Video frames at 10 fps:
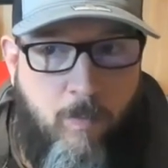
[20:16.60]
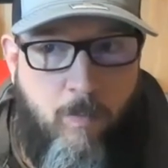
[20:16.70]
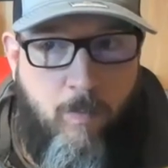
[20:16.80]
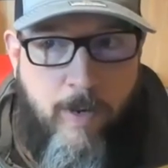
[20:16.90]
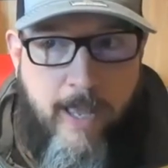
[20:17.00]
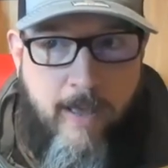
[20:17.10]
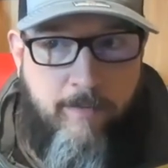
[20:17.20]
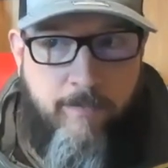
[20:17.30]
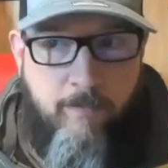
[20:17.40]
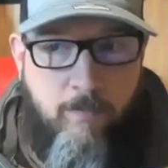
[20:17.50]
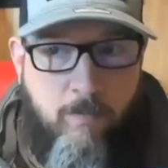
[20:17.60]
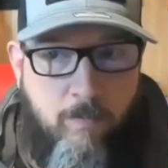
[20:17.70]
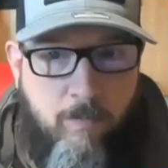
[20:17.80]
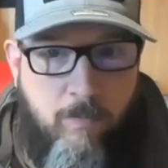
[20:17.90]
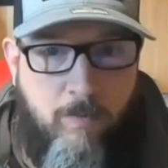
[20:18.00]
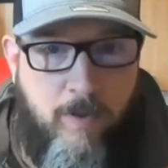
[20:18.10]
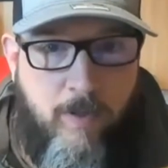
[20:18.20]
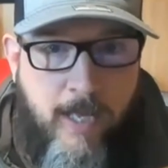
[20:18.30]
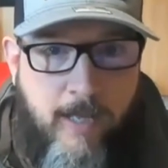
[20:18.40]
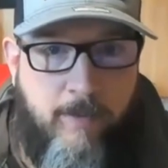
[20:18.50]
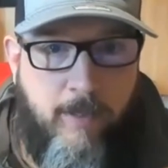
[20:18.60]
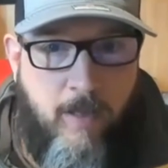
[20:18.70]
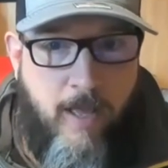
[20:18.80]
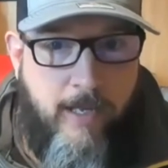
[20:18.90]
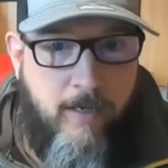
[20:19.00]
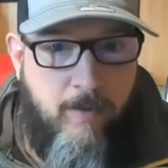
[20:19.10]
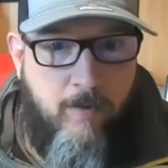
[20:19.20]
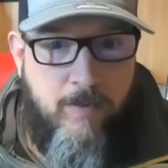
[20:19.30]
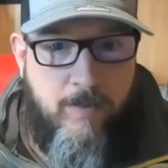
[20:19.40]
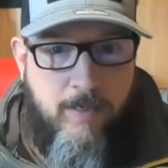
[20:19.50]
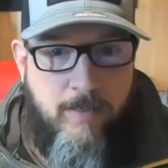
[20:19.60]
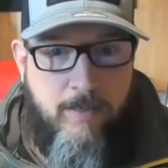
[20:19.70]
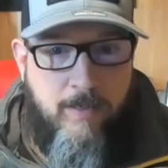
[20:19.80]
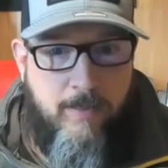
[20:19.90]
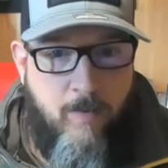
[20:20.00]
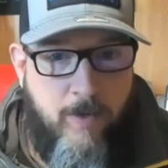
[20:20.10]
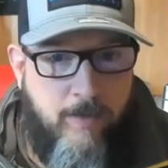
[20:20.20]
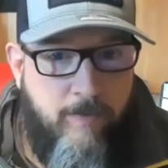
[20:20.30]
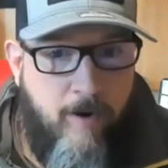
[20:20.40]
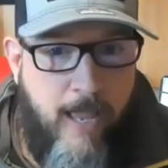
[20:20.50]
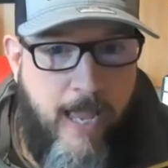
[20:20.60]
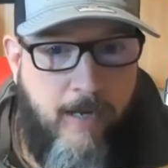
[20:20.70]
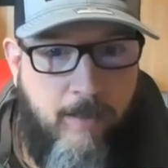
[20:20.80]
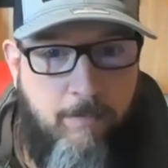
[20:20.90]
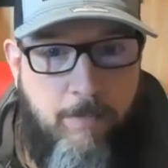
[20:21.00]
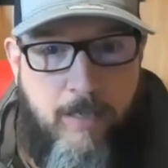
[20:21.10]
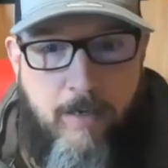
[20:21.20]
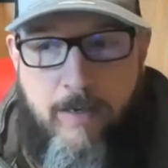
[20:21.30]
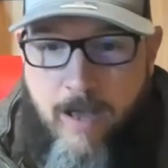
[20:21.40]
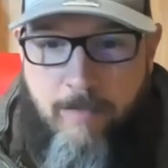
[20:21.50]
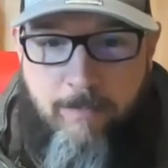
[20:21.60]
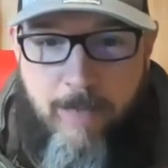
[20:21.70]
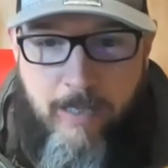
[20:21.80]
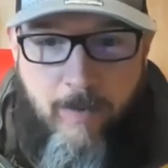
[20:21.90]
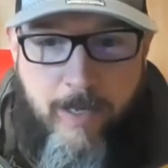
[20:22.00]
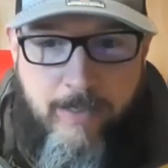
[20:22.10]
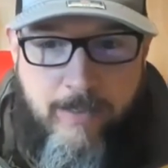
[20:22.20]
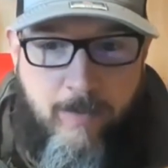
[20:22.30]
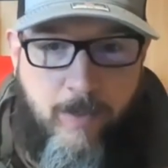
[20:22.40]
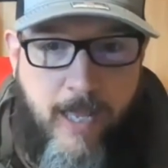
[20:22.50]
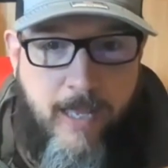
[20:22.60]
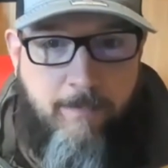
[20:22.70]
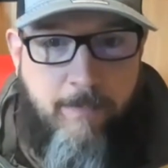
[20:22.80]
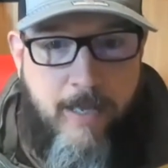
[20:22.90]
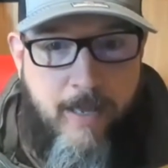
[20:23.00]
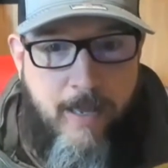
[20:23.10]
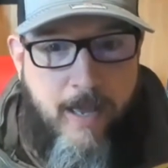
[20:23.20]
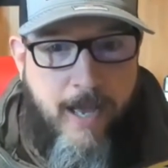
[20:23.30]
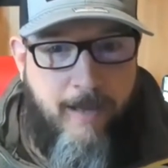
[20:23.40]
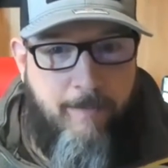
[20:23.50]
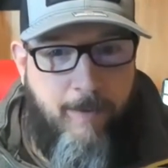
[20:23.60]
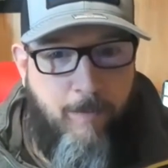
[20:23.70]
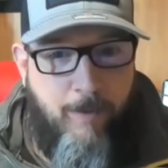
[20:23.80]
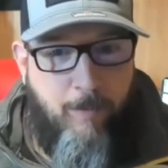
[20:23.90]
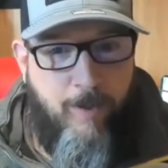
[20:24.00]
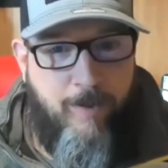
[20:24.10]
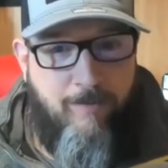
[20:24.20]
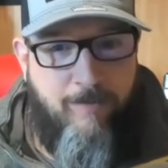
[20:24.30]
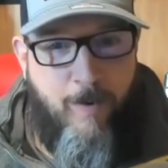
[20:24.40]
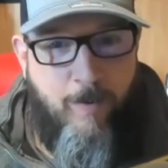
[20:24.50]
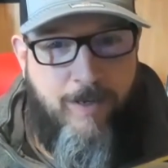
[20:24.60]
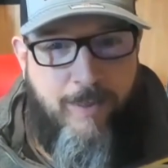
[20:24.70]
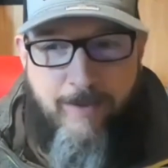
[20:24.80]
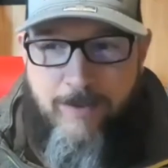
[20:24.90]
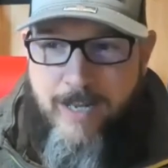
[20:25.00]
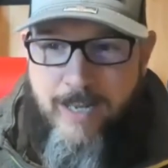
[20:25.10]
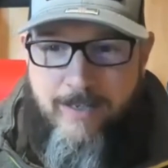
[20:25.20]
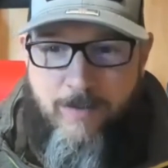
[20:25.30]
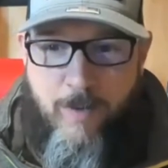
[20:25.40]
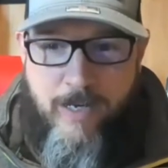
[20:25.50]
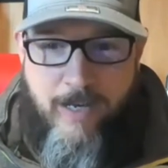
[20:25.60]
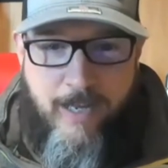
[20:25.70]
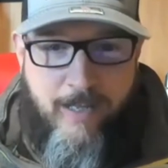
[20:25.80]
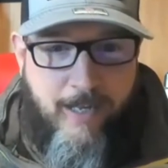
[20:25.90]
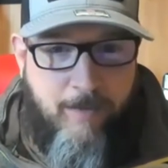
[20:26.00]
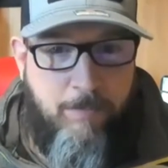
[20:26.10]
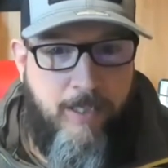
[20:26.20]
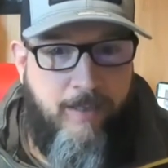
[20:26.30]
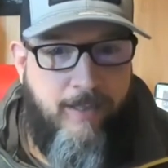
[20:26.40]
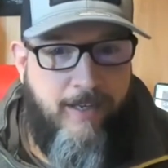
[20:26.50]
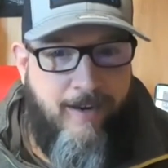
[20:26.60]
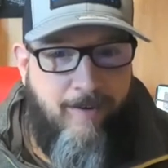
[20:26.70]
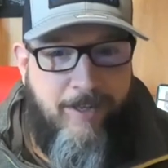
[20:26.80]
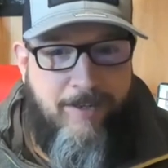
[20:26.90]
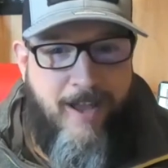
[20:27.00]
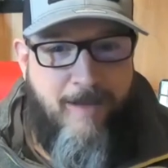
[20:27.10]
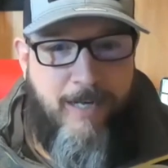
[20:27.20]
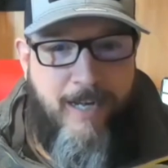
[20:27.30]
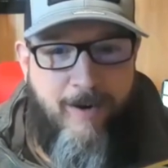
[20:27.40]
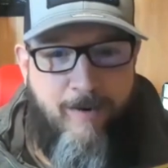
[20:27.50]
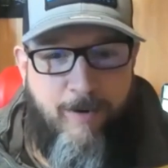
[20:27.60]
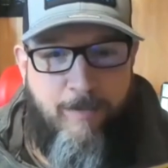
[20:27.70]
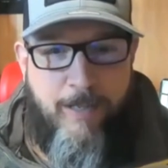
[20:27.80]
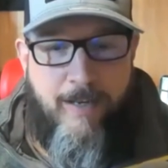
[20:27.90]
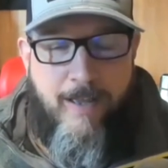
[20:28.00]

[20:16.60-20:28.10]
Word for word: We have the client who is is going to very handily beat Tommy Mello at his own game. And, and we're looking forward to those days when they completely and utterly dominate over him.